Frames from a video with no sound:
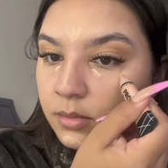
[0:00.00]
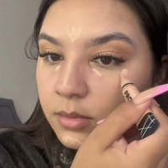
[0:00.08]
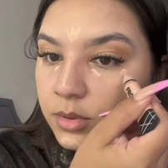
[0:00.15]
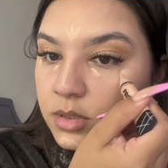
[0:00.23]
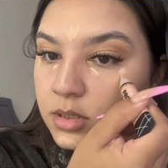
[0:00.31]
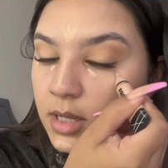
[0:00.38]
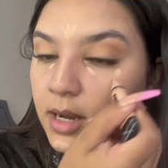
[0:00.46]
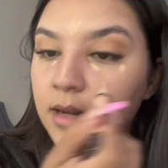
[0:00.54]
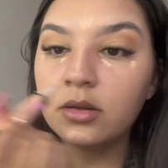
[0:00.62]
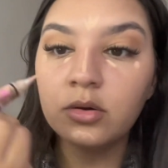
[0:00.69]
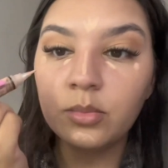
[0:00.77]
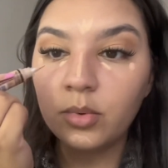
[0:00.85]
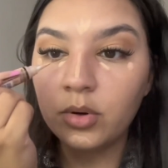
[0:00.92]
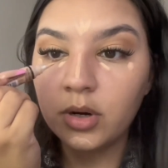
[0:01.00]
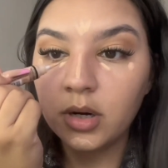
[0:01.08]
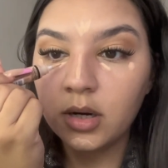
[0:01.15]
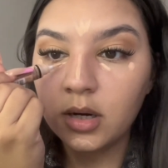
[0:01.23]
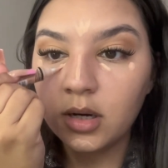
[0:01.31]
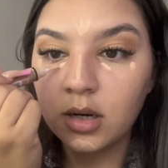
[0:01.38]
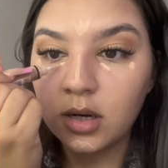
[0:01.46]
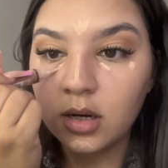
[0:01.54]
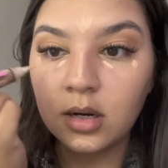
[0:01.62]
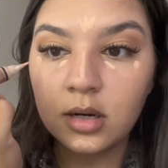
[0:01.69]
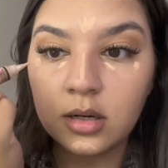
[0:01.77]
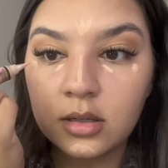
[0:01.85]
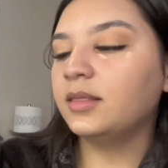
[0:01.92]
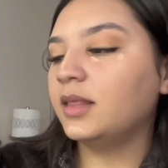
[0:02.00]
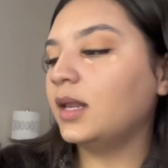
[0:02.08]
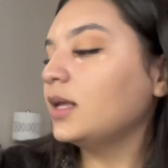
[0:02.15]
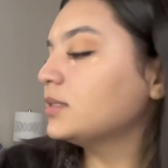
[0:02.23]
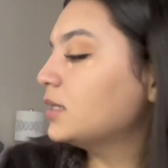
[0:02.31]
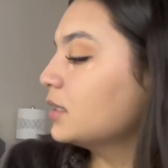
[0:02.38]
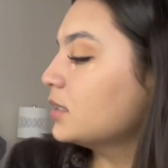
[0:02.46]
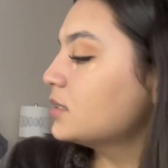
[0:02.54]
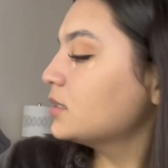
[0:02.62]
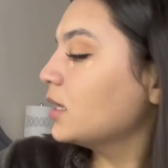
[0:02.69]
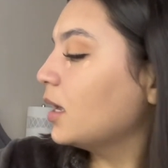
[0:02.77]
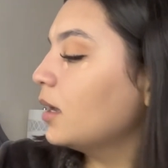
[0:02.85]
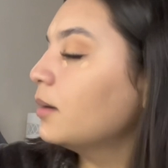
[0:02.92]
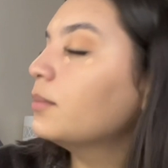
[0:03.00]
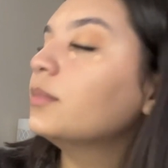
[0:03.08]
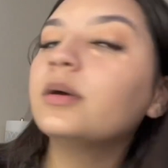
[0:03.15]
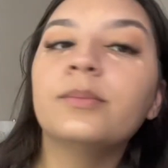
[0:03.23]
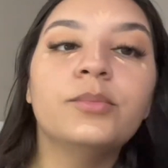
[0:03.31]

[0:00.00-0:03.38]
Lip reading: Just add a little more. Then I take the same